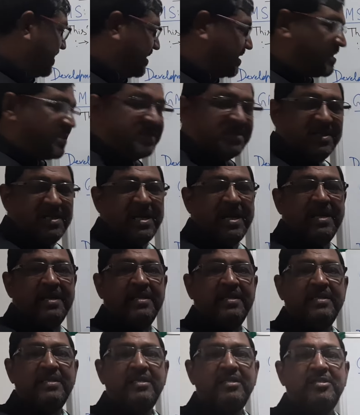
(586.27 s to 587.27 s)
this
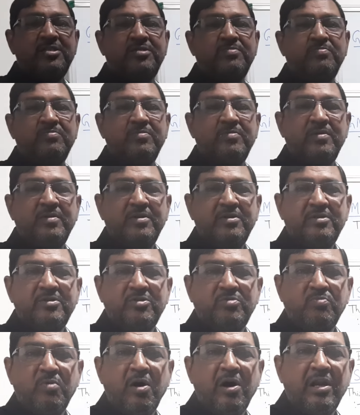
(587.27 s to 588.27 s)
line is
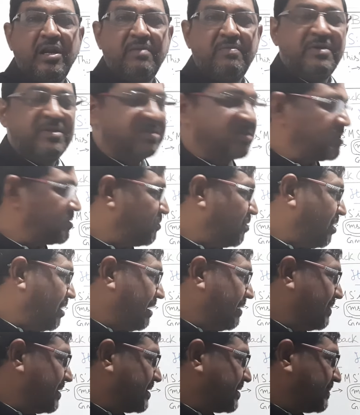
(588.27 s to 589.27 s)
small
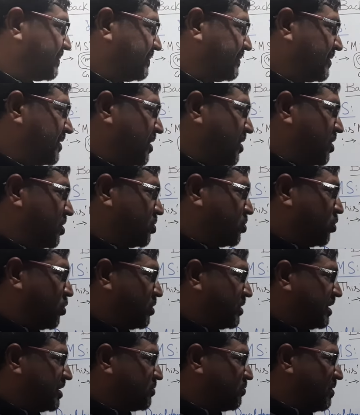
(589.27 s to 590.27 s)
ms. So
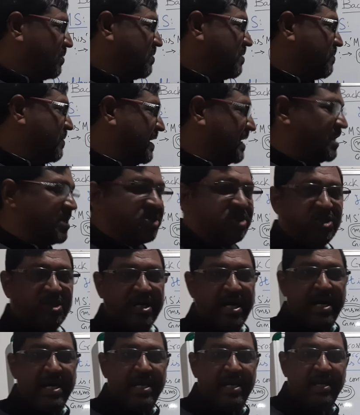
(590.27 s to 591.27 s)
this will be male
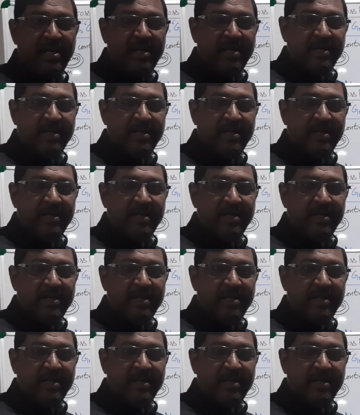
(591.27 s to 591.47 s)
sterile.